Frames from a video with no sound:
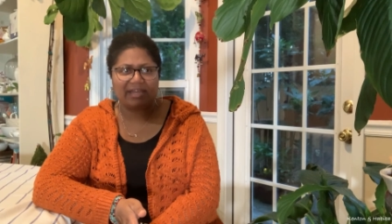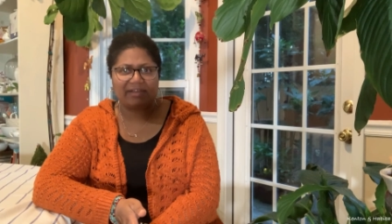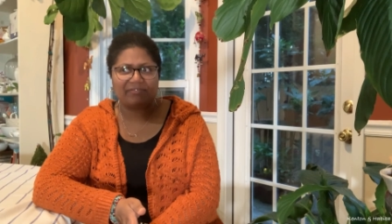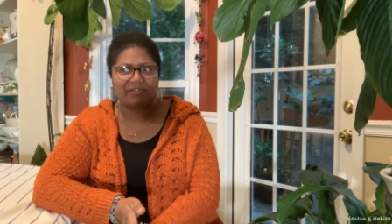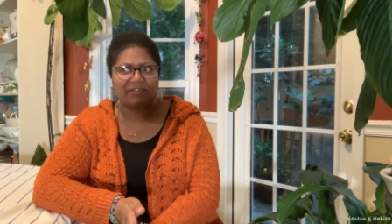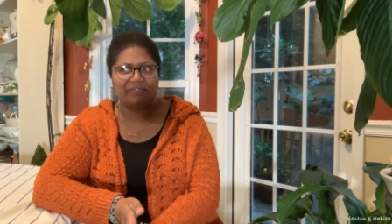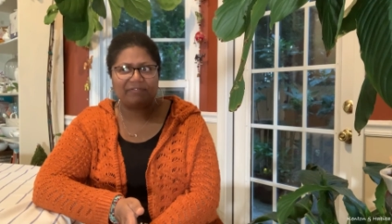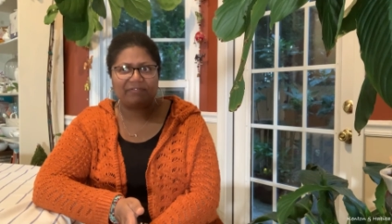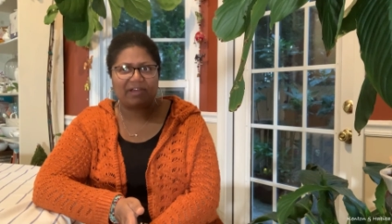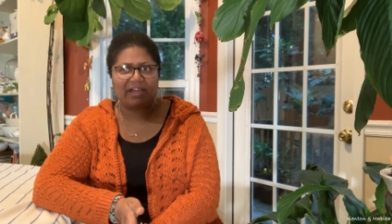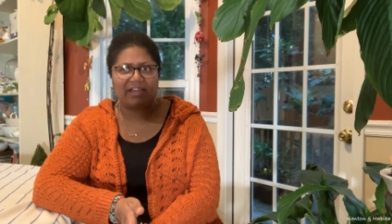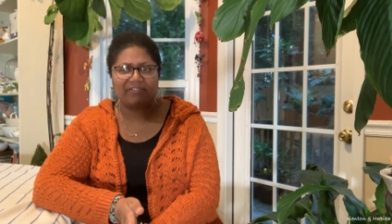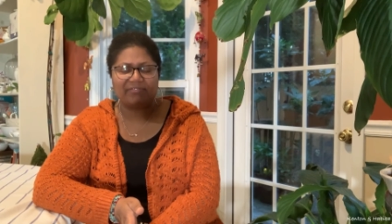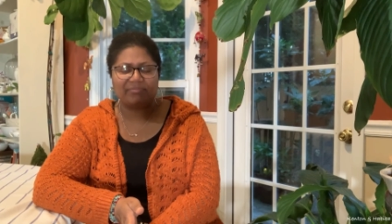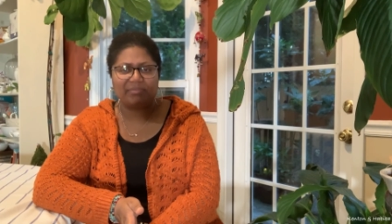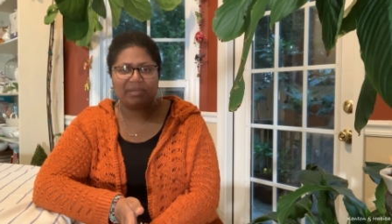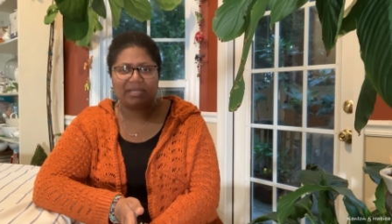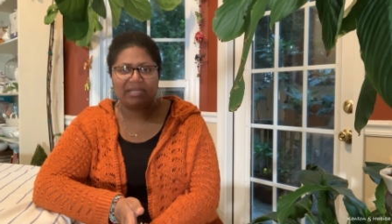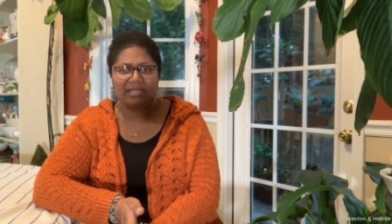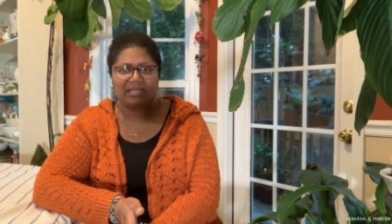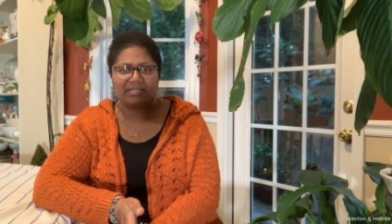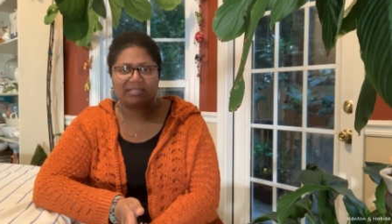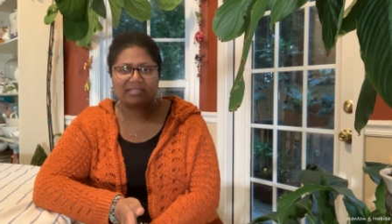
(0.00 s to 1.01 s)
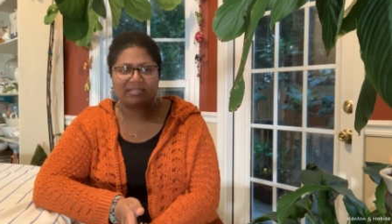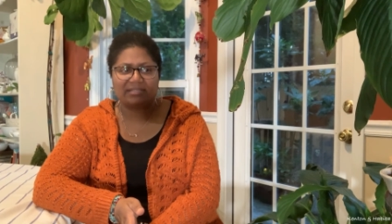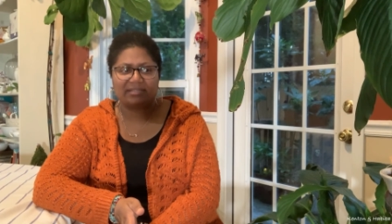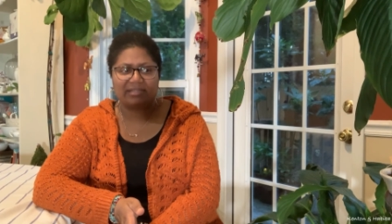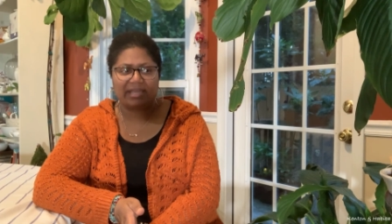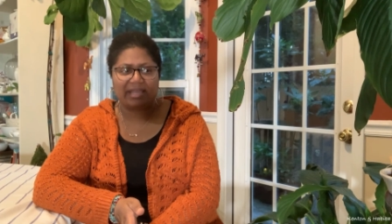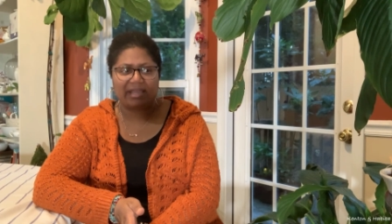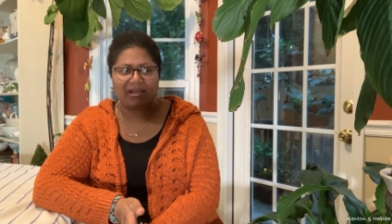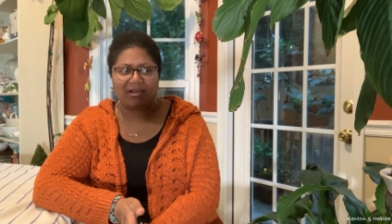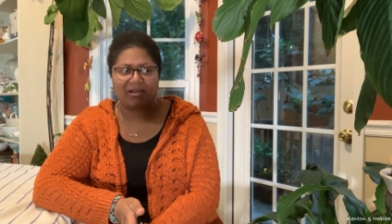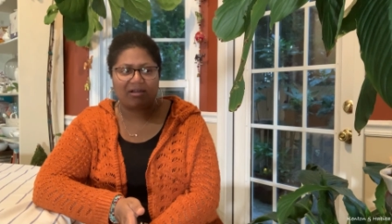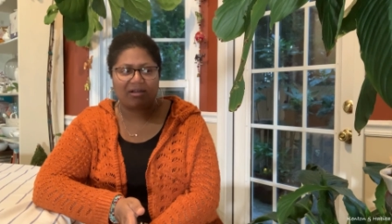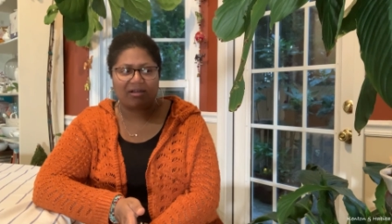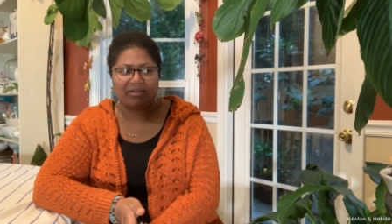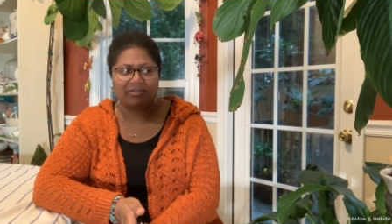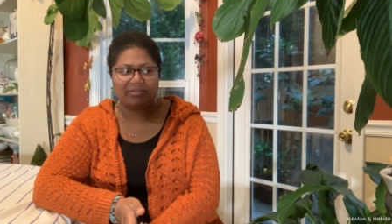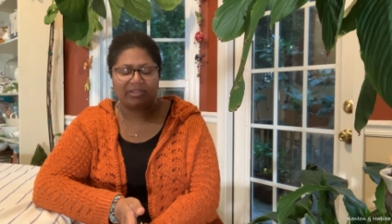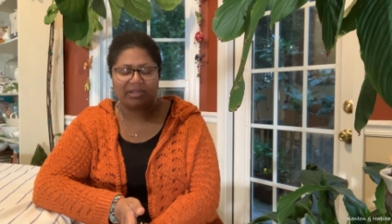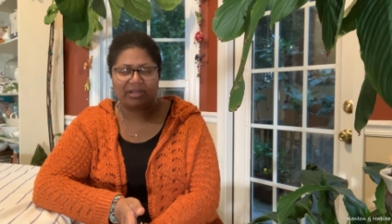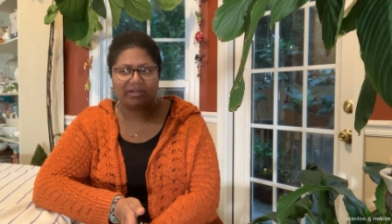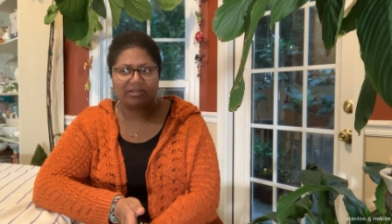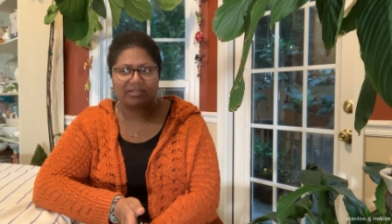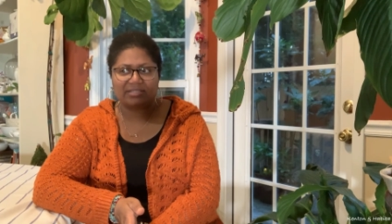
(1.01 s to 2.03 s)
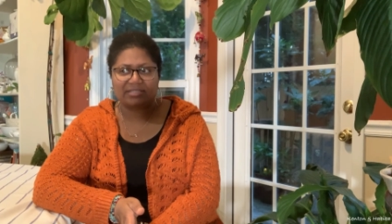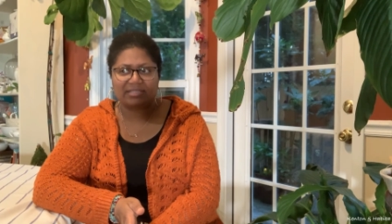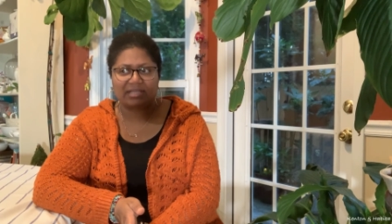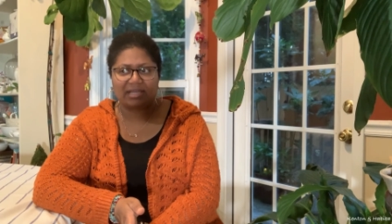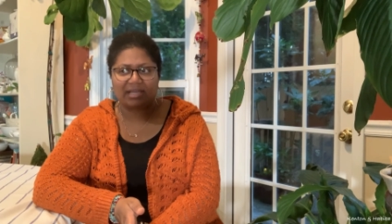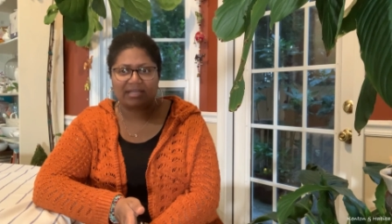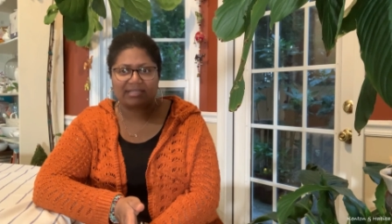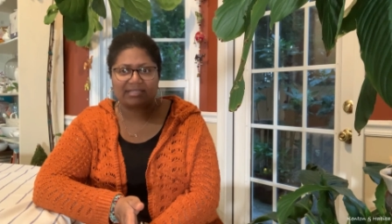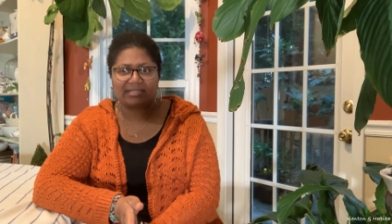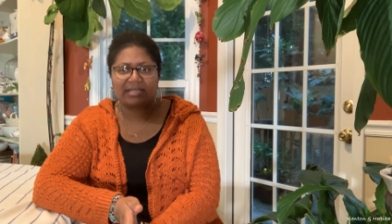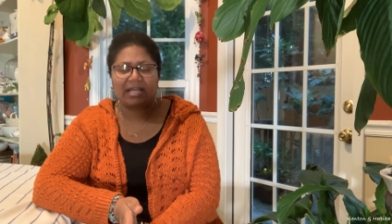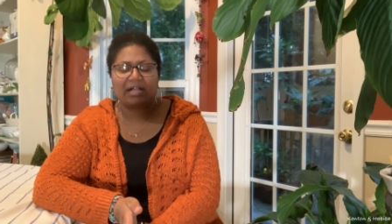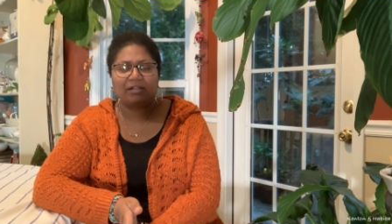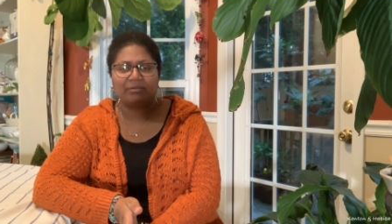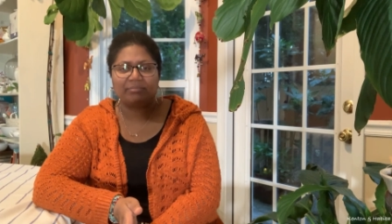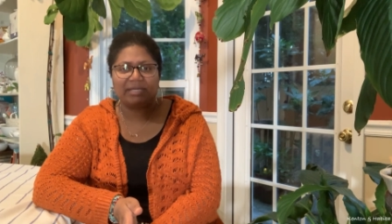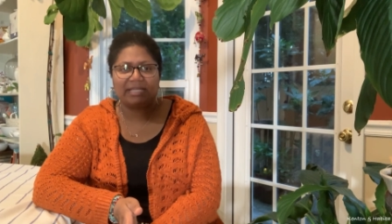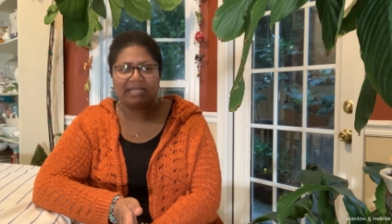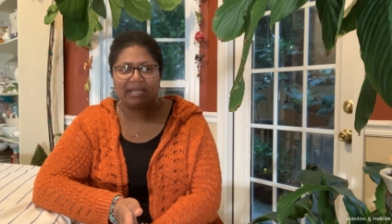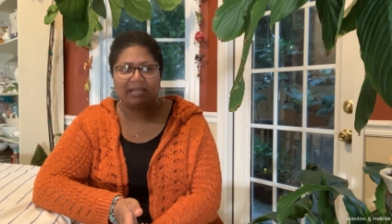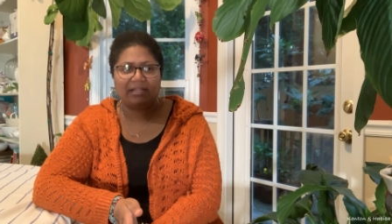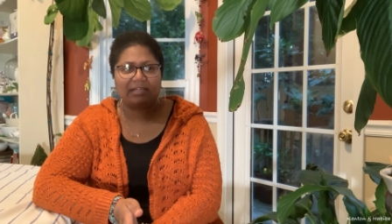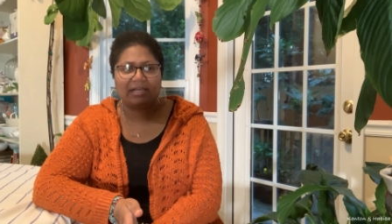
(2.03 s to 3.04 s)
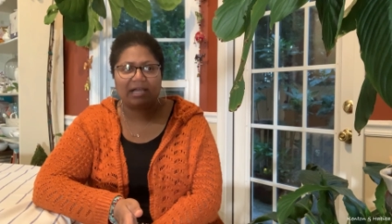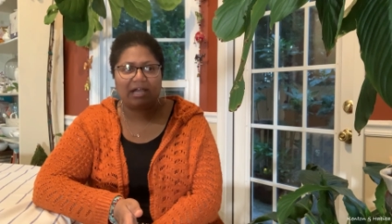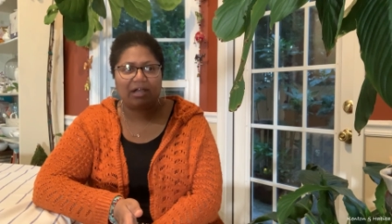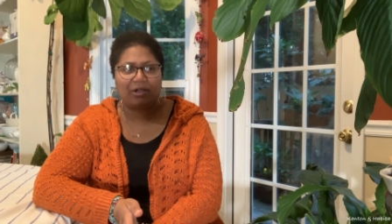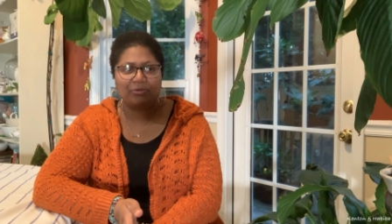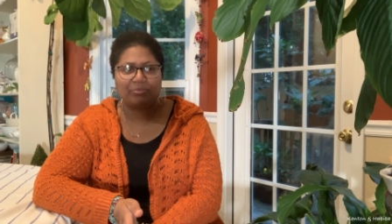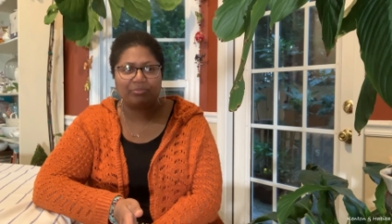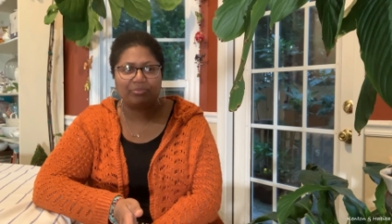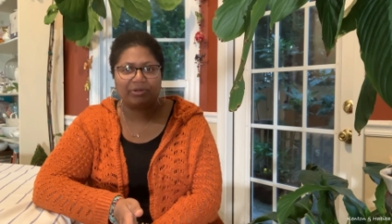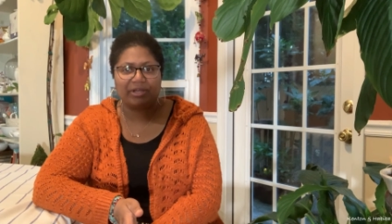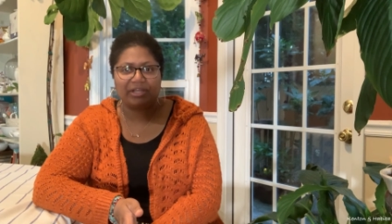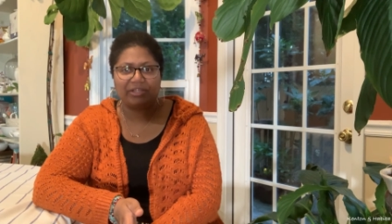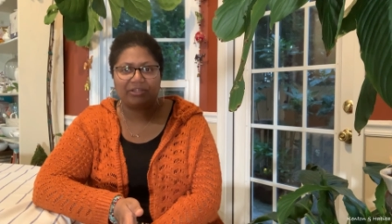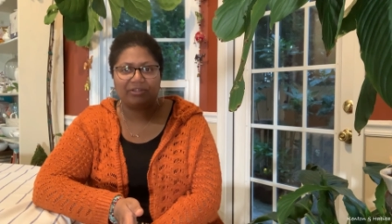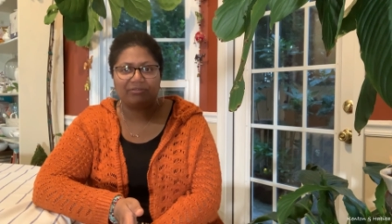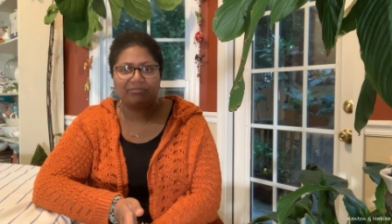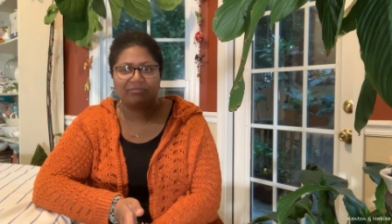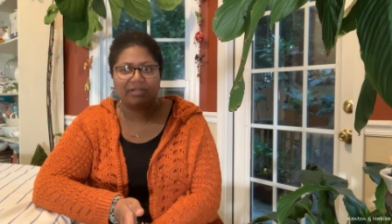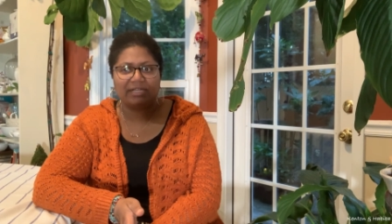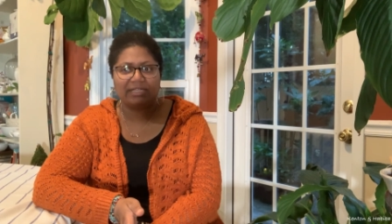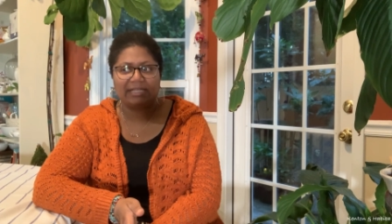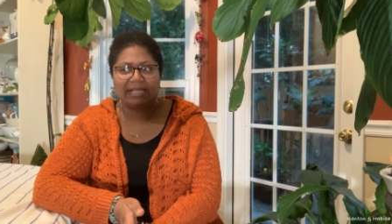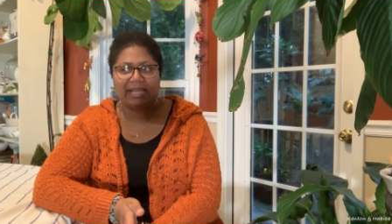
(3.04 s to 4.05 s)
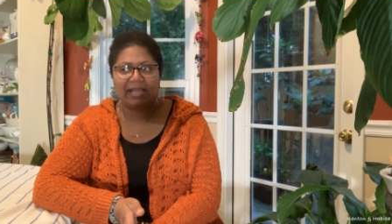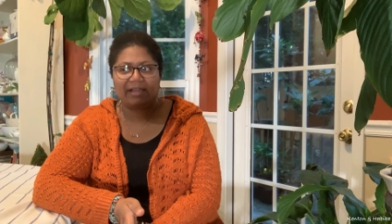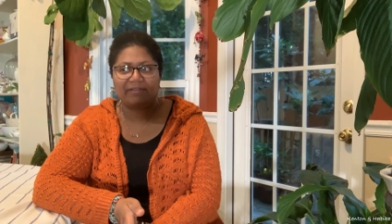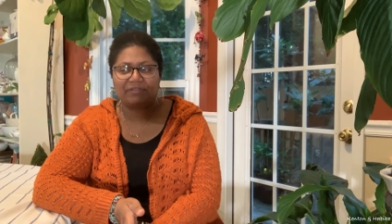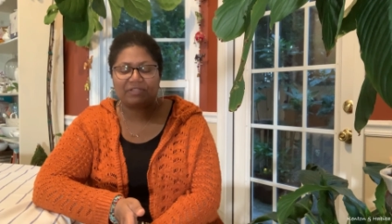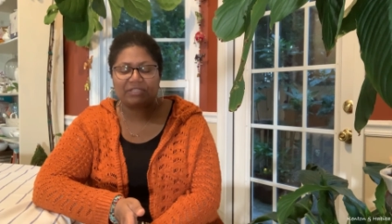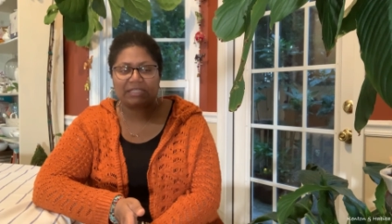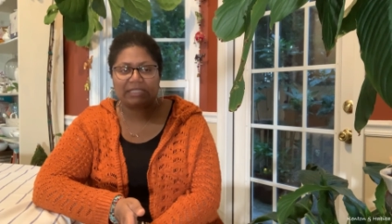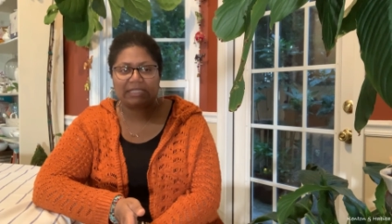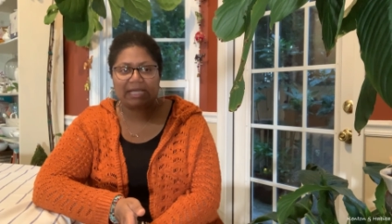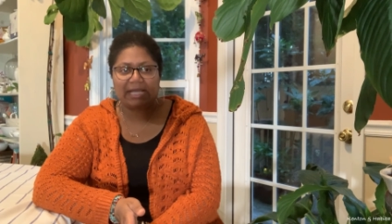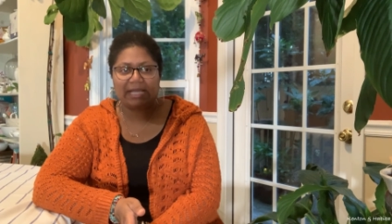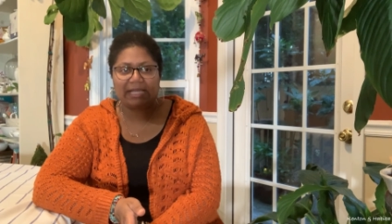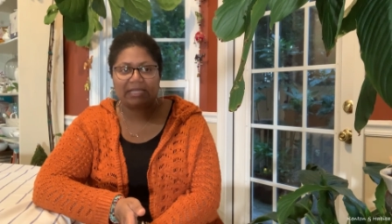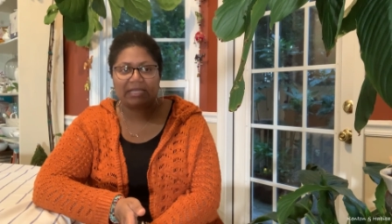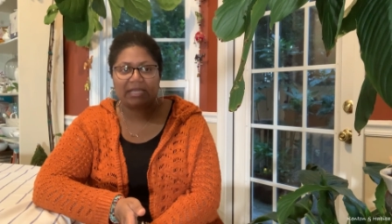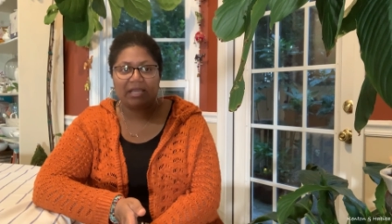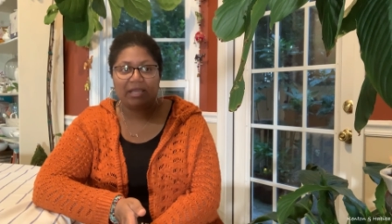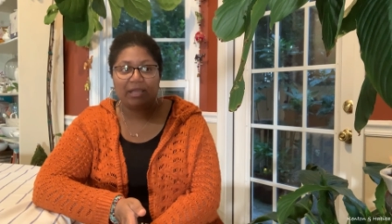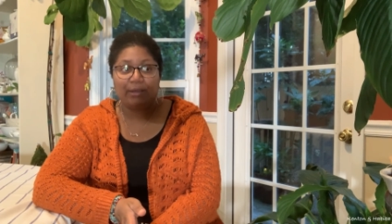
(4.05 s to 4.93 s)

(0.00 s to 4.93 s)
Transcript: every five minutes they are there's a salmonella outbreak. You really have to like